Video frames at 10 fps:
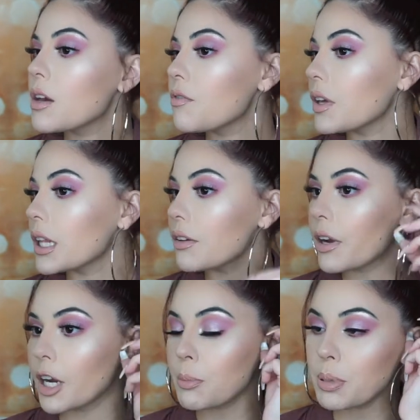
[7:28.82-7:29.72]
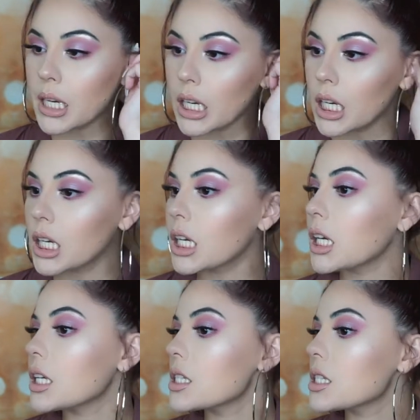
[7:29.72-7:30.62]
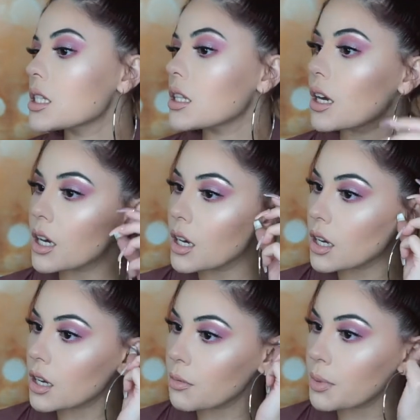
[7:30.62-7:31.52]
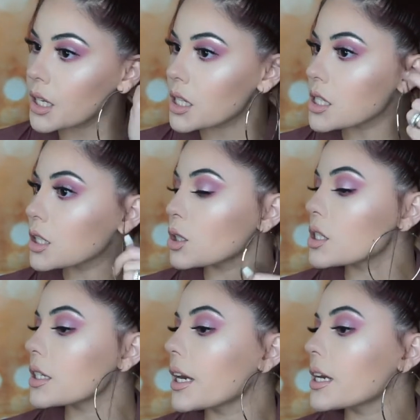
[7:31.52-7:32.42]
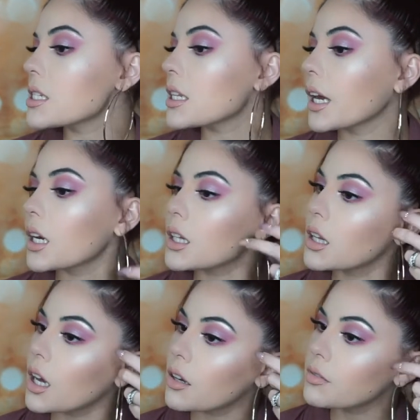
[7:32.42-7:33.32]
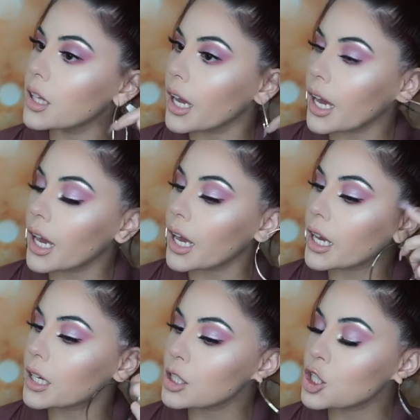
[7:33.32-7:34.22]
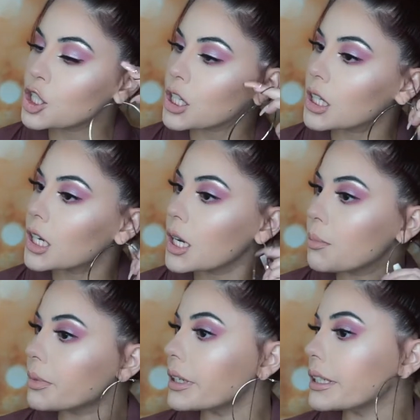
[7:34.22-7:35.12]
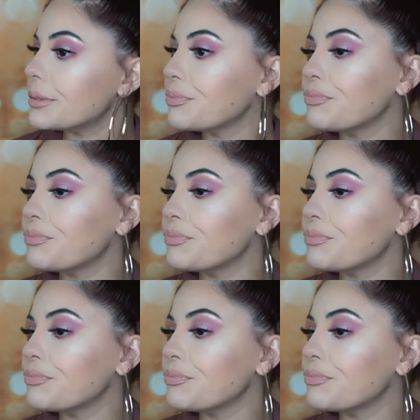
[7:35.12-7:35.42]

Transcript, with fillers: feeling very pinky and stuff because you know today is like a love day and shit but